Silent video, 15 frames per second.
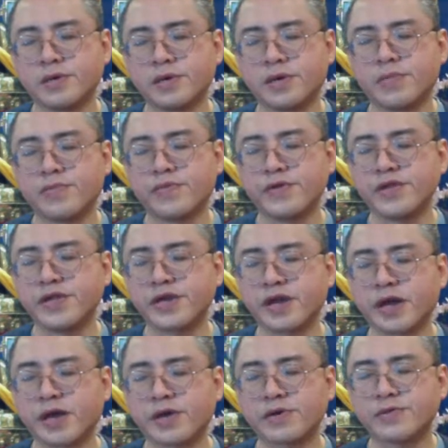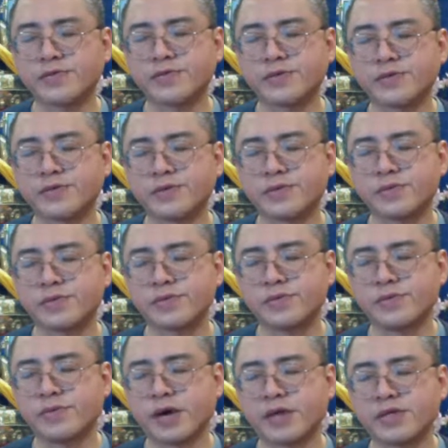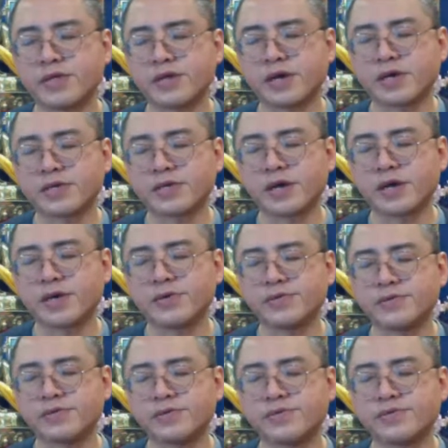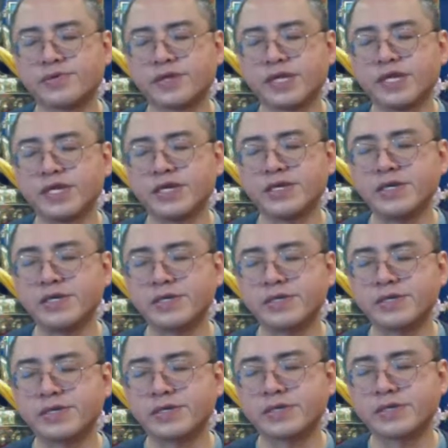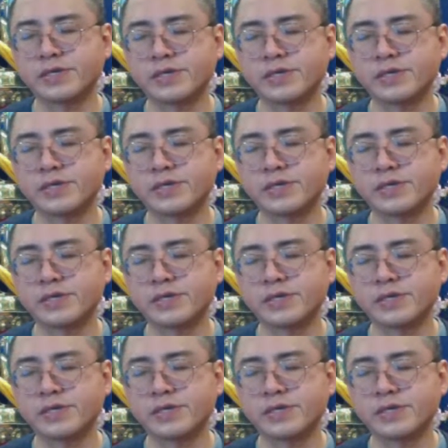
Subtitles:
and breathing out, reminding ourselves to release.